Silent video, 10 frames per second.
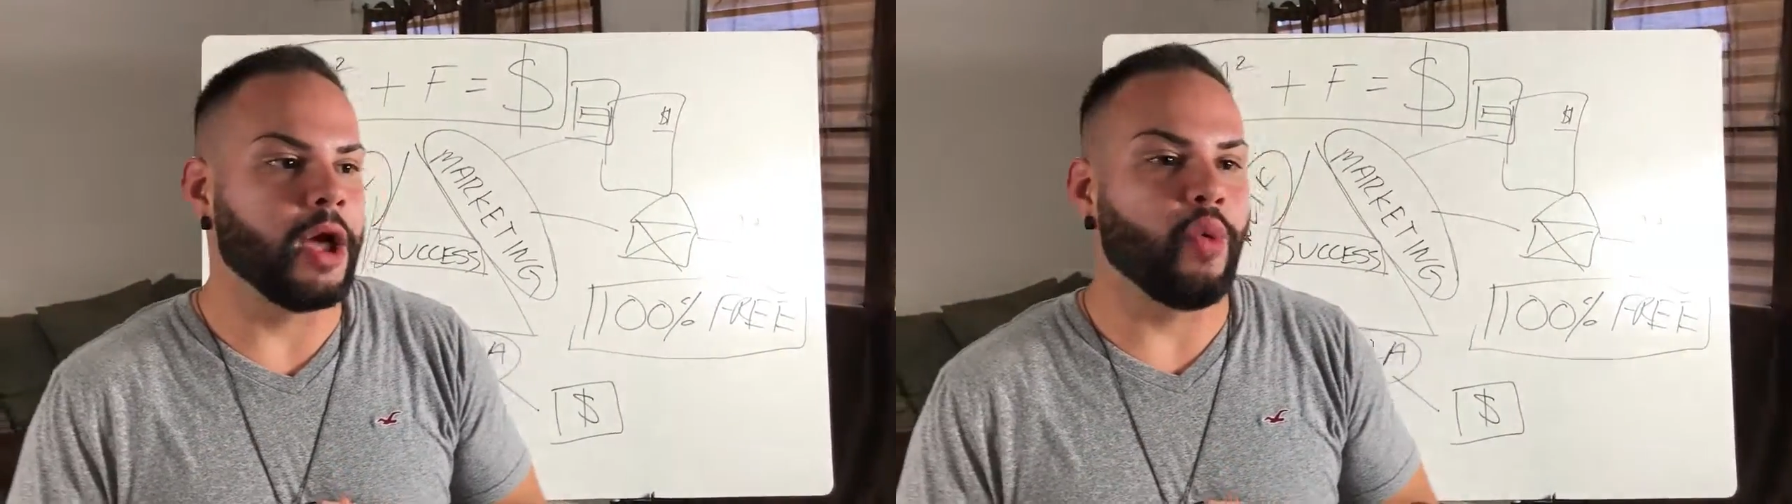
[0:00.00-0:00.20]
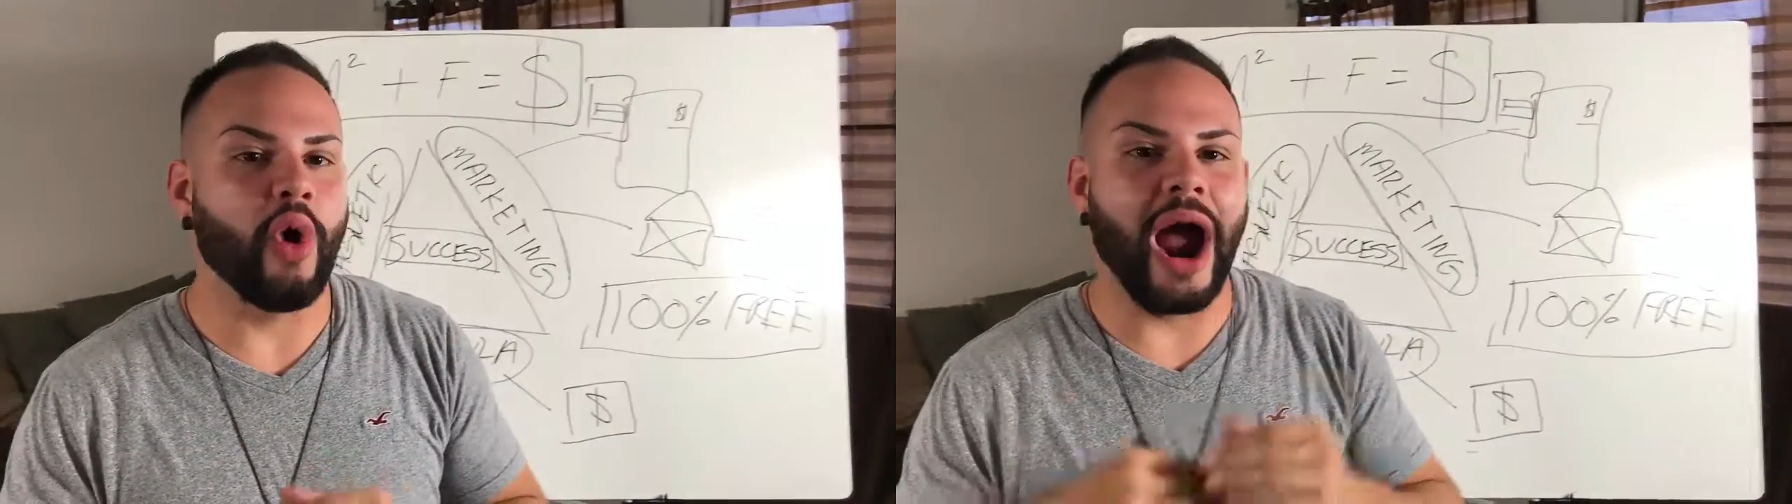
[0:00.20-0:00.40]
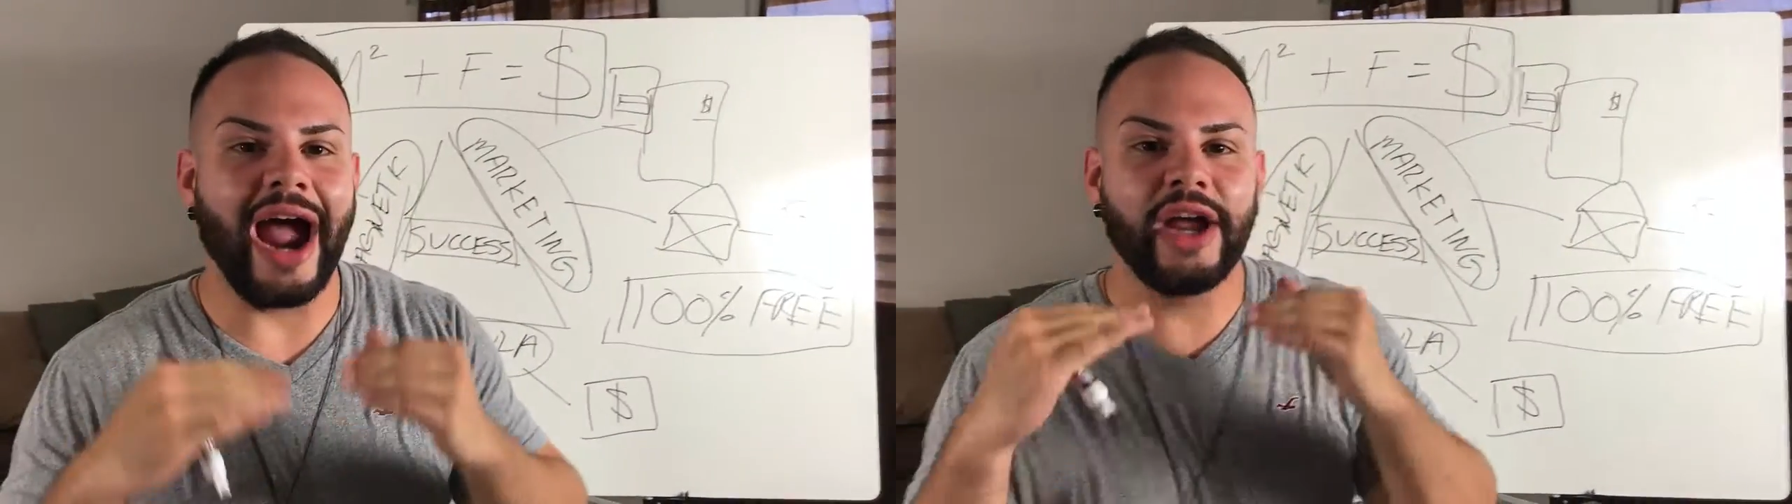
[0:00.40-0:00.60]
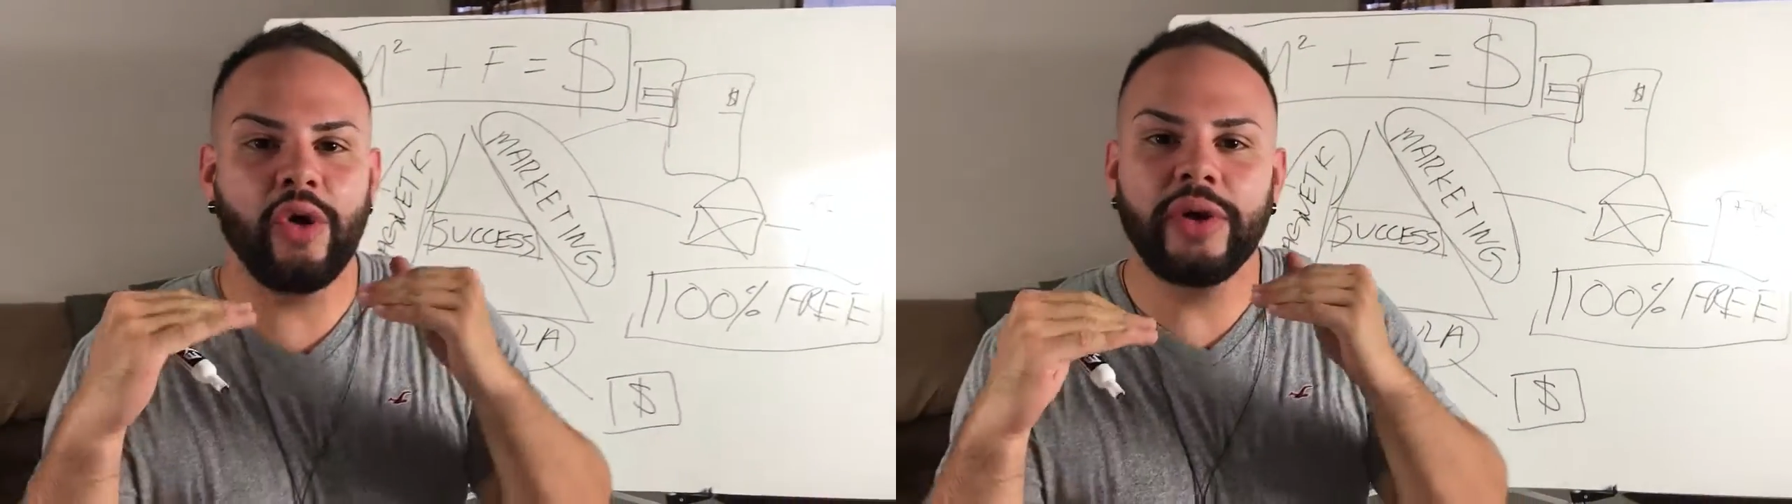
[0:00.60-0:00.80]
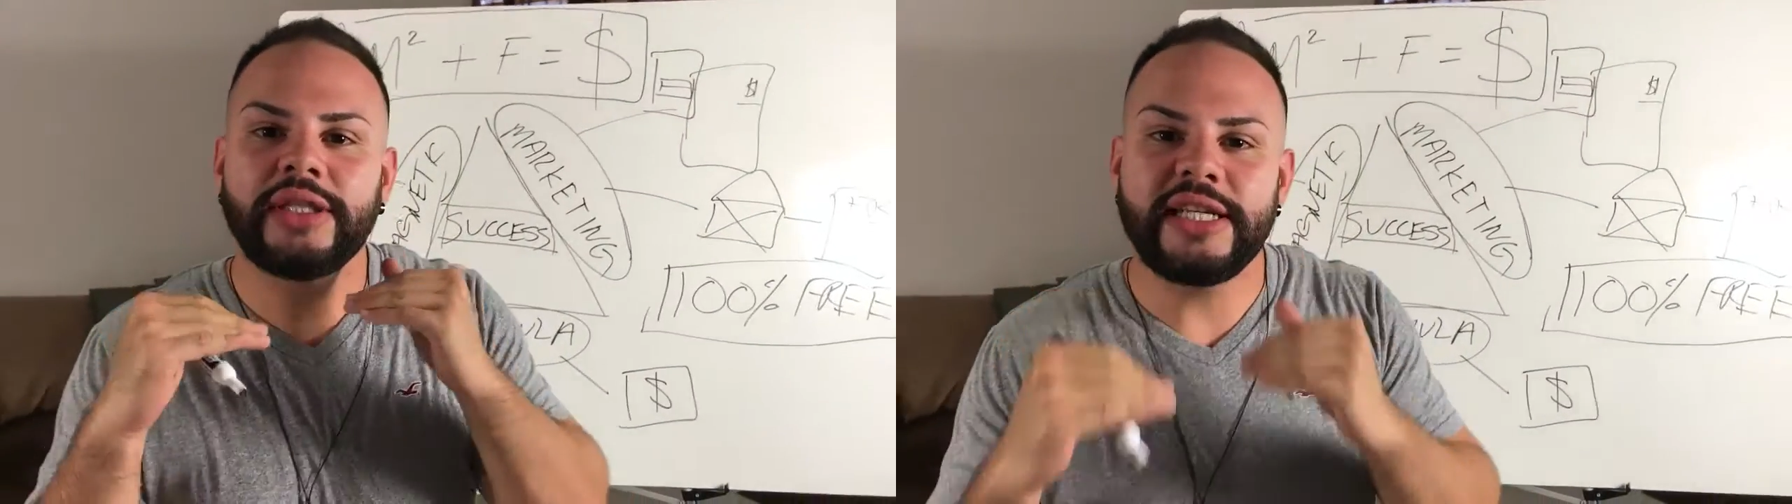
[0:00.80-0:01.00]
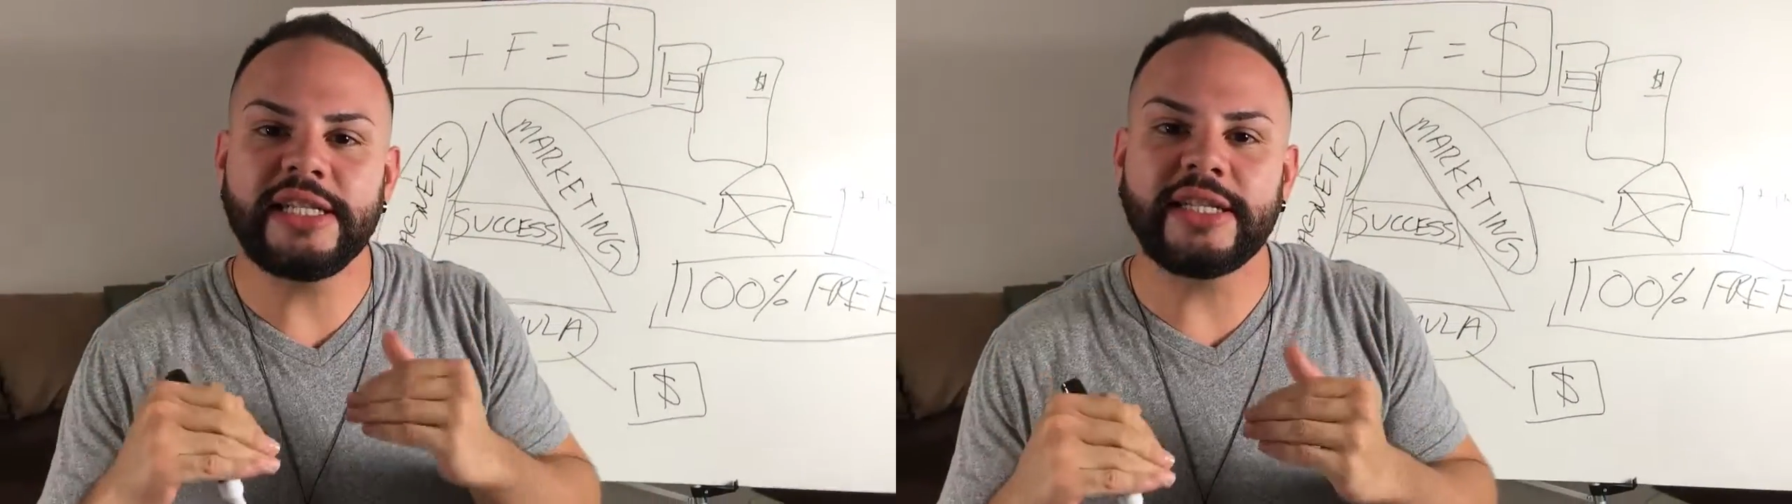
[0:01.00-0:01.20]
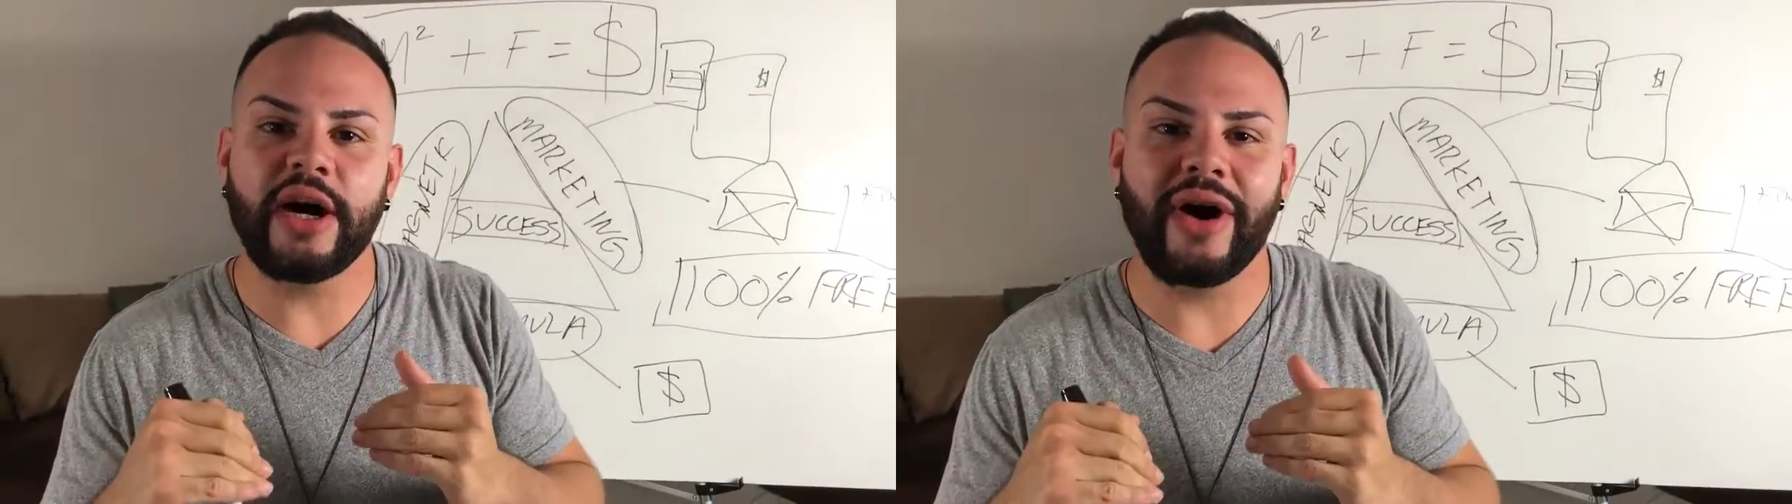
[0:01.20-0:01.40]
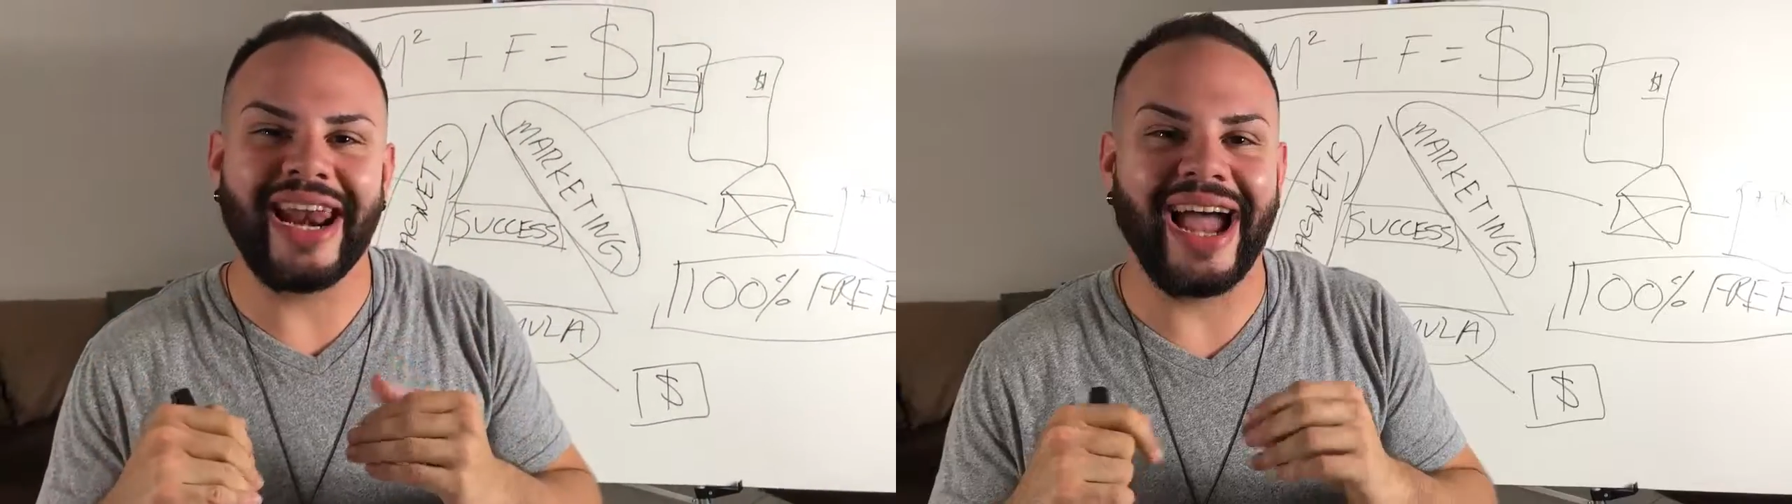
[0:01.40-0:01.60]
where I go in
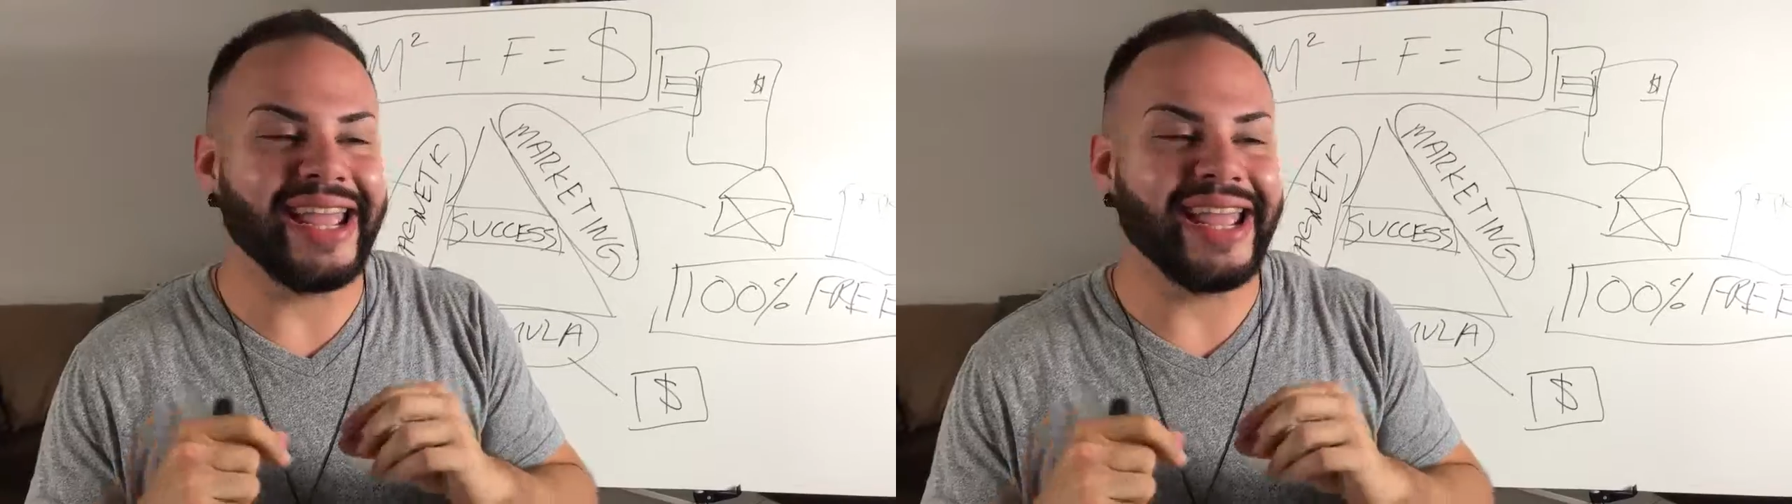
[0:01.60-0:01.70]
detail and